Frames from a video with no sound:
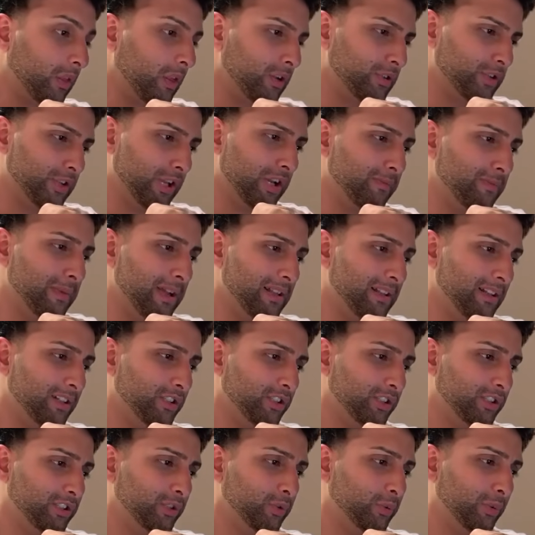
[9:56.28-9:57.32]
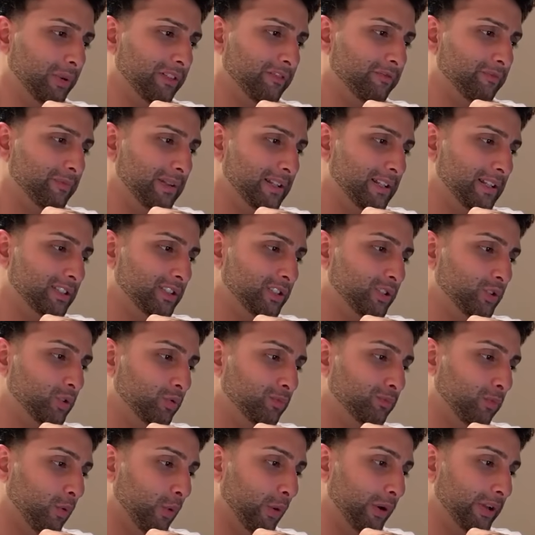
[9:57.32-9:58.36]
Jacob Ayla, just 12 minutes,
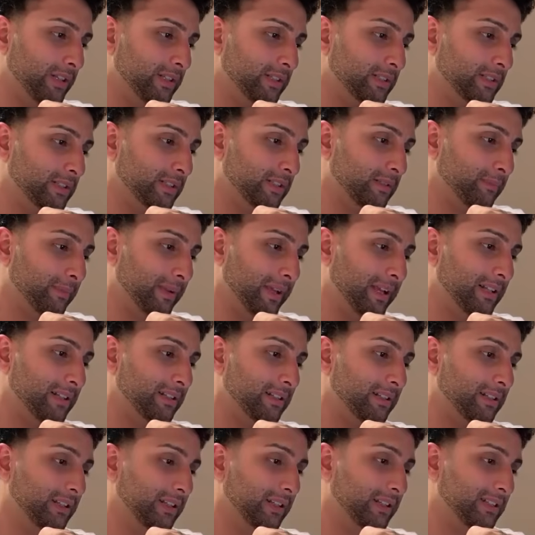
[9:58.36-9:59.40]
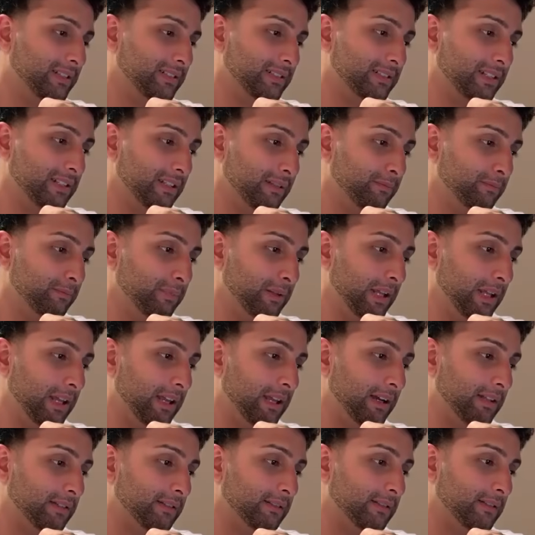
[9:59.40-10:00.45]
2 points. Miguel Iniguez didn't play.
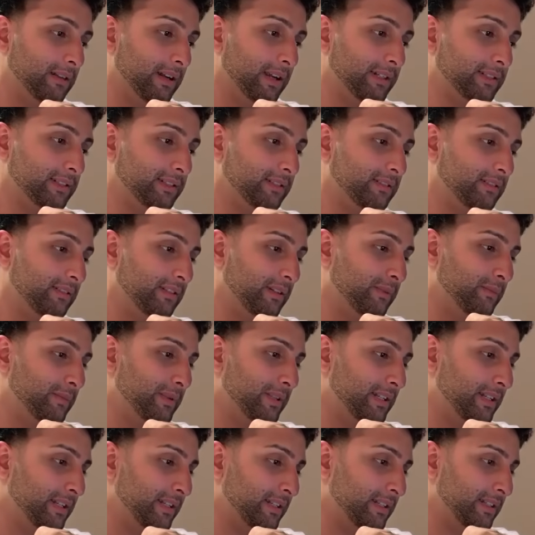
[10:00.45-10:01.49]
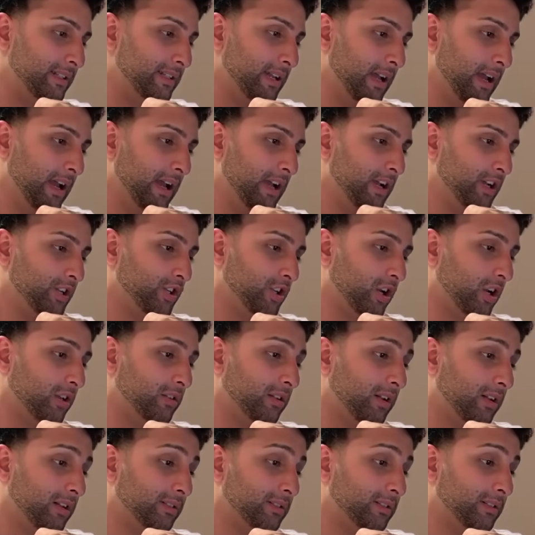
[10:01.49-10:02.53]
Andres, 3 minutes. Sean
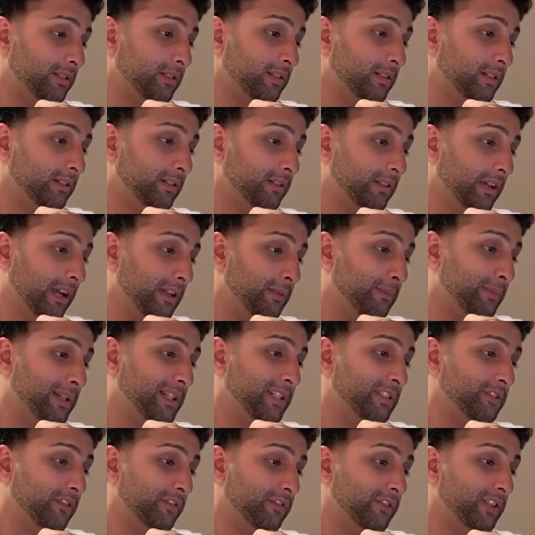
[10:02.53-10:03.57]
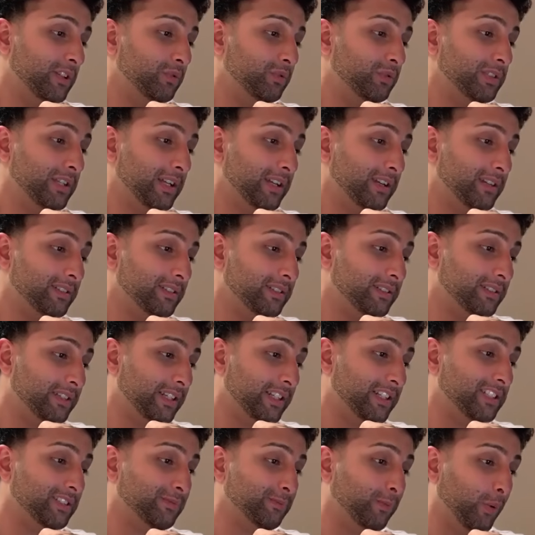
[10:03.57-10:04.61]
Alter, 9 minutes, 52 seconds,
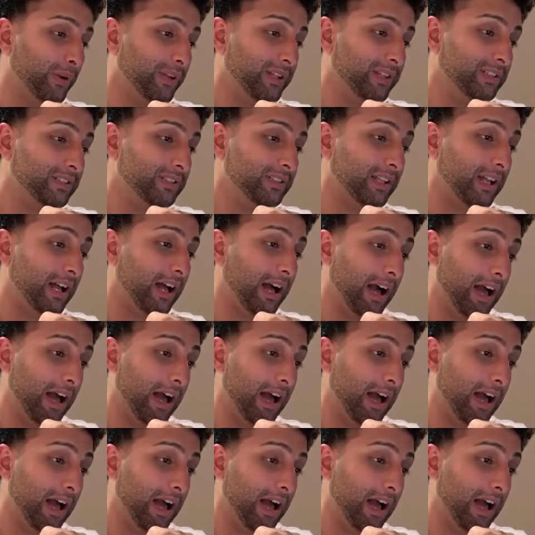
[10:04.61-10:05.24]
6 points.